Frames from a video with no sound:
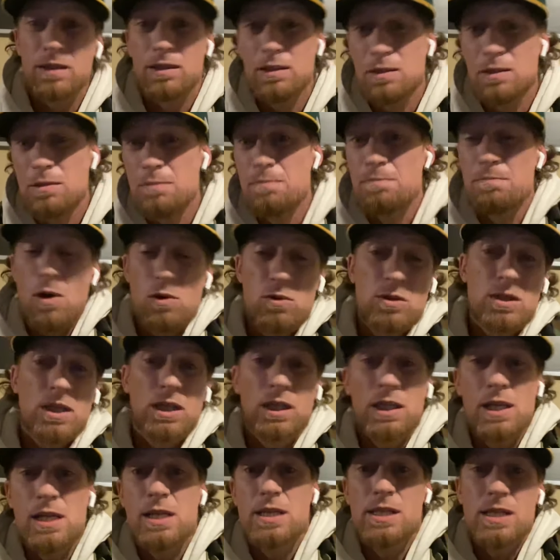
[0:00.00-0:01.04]
the most
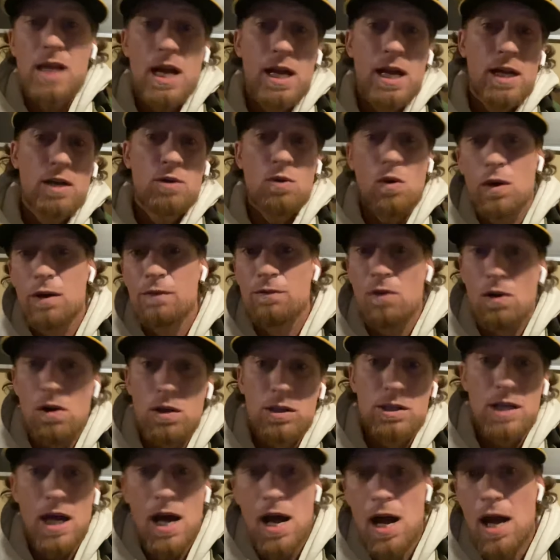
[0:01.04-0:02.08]
cliche quote of all
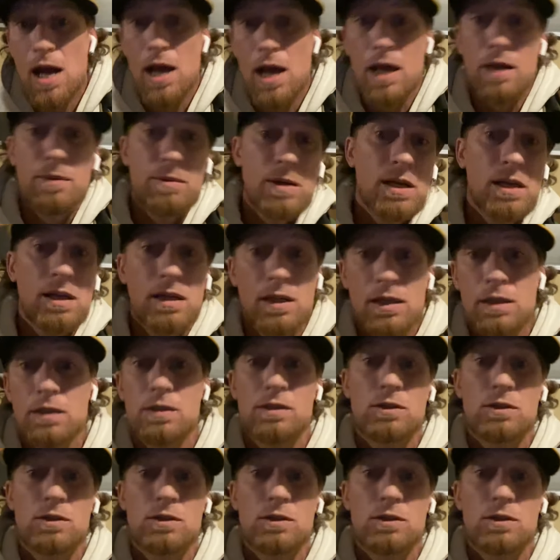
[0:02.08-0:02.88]
time,